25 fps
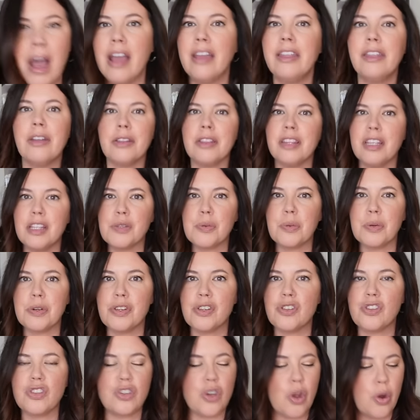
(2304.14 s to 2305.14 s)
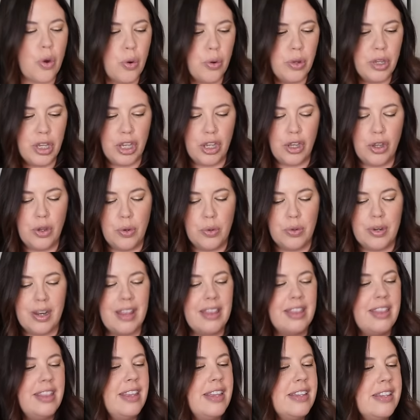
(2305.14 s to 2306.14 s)
I thought these were so
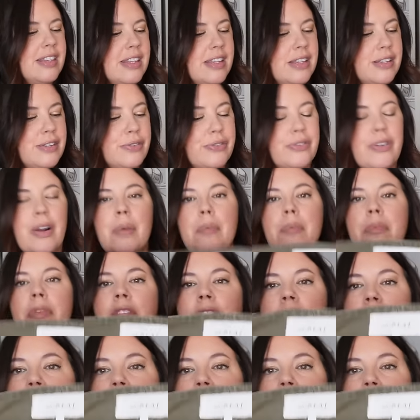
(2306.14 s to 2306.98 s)
cute. This is from The